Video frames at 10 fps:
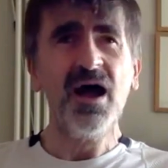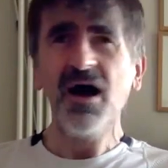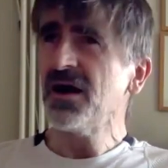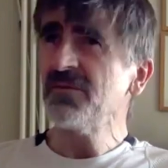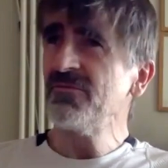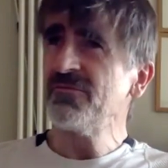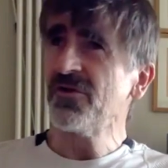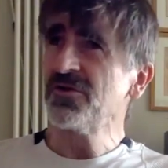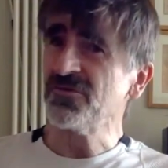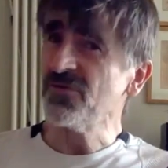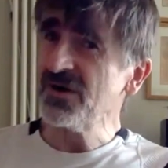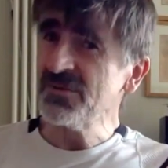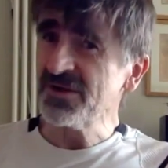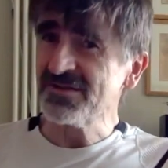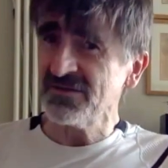I'm 44, I'm
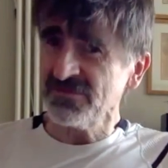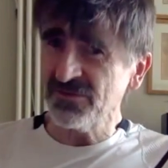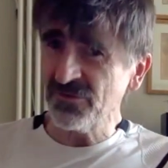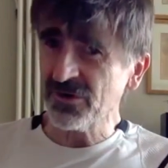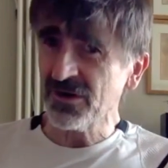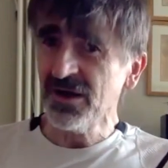not 74.